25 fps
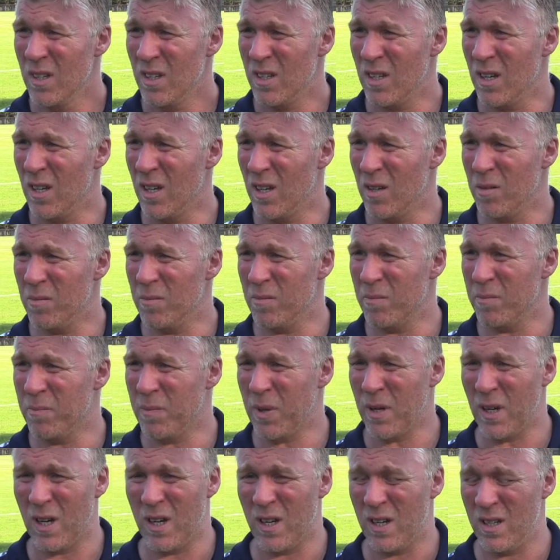
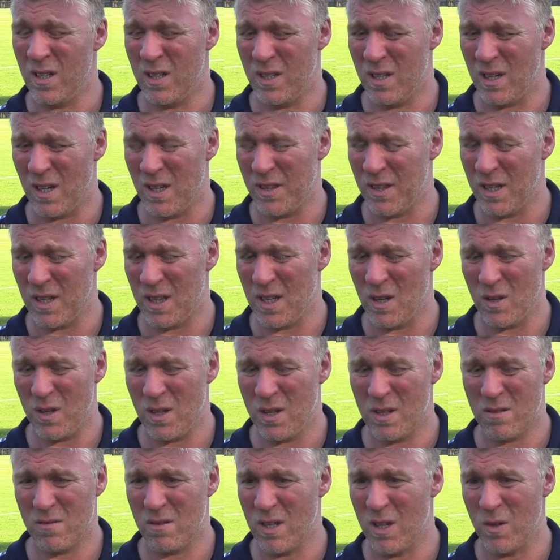I think
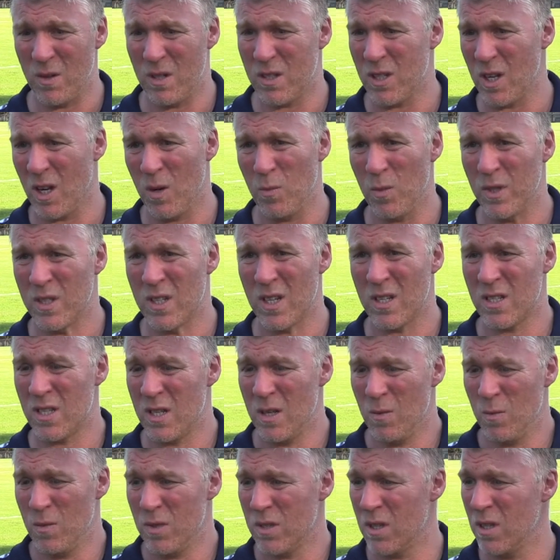the only time we
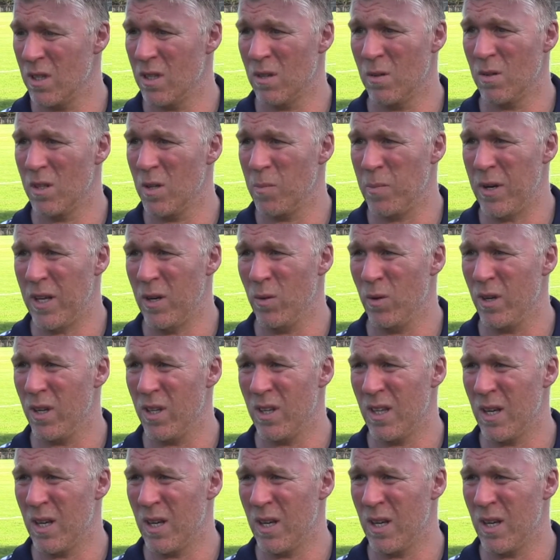tested him was the penalty,